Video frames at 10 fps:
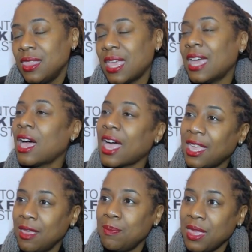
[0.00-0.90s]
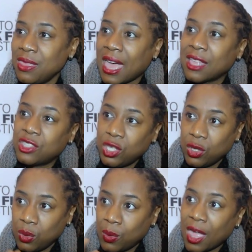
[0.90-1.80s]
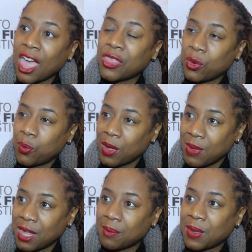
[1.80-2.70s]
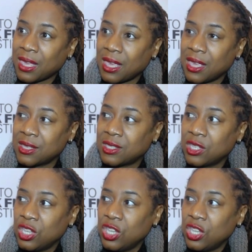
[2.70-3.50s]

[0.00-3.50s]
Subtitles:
that I can be that to other women, because